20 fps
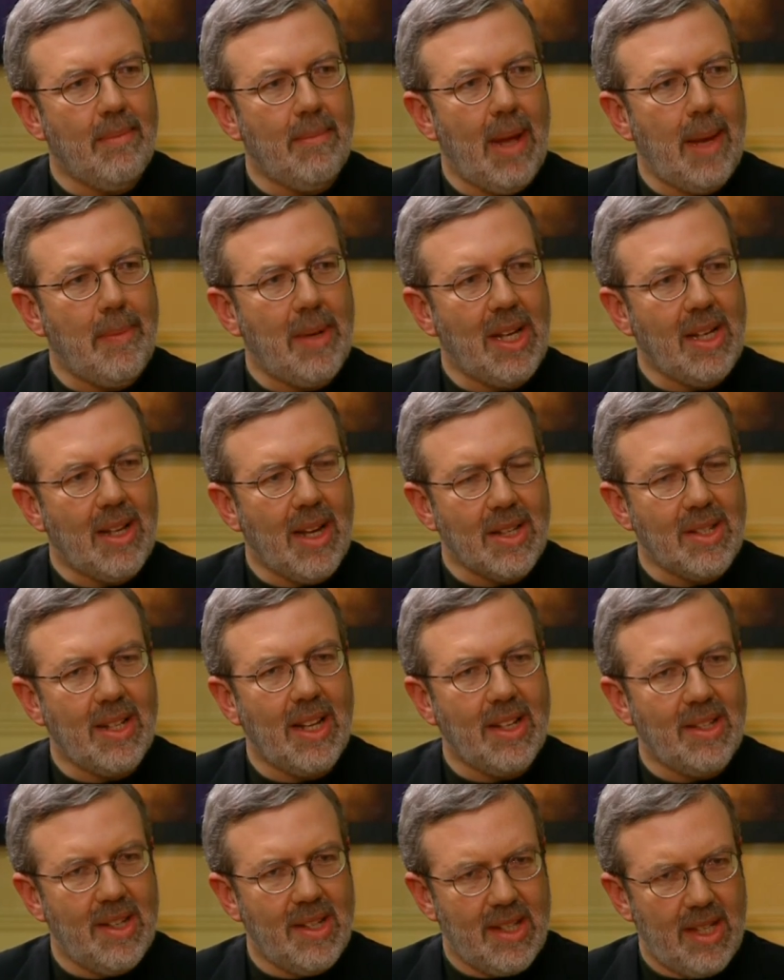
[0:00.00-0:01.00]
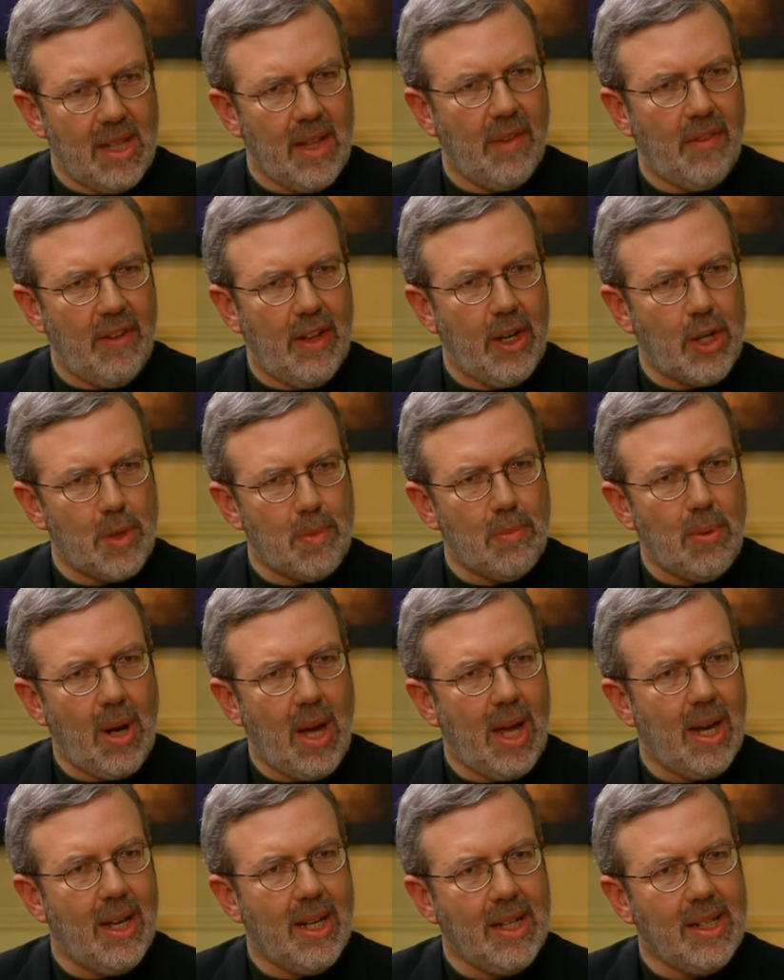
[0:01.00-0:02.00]
maybe doesn't exist in the finished
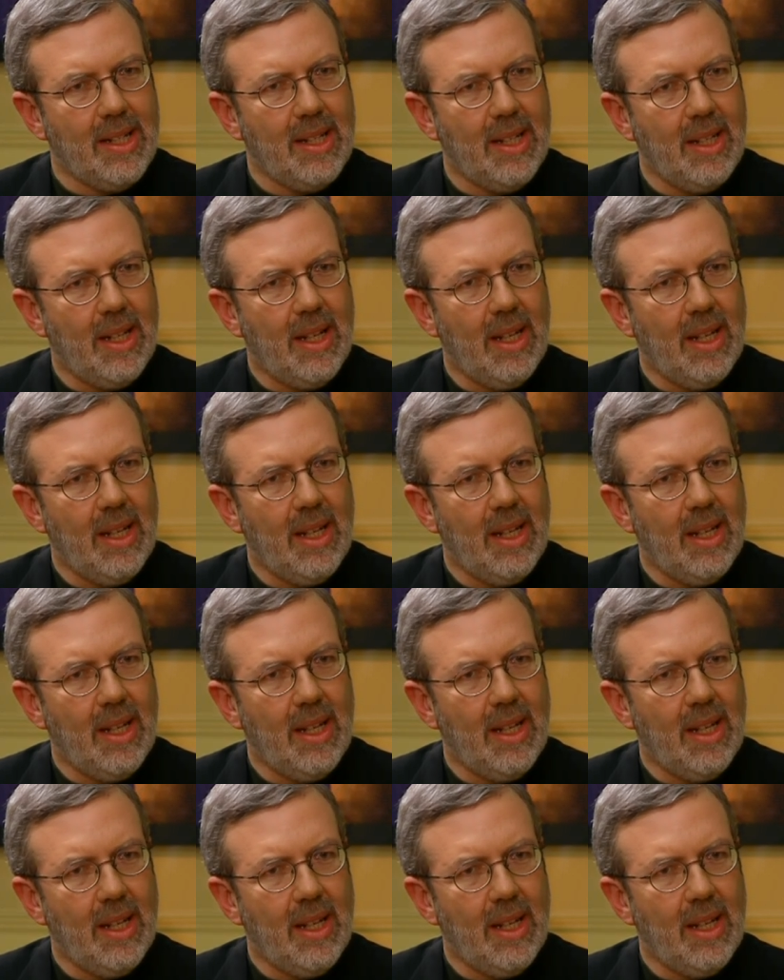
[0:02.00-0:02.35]
product?